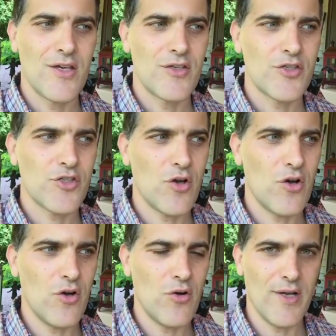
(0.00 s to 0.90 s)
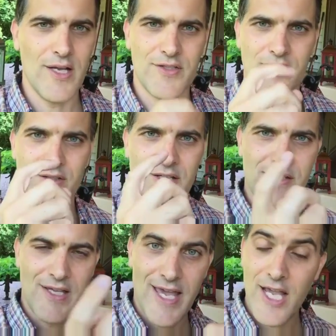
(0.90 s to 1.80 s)
So it's
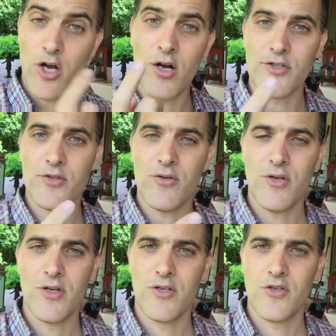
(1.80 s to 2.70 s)
acausal.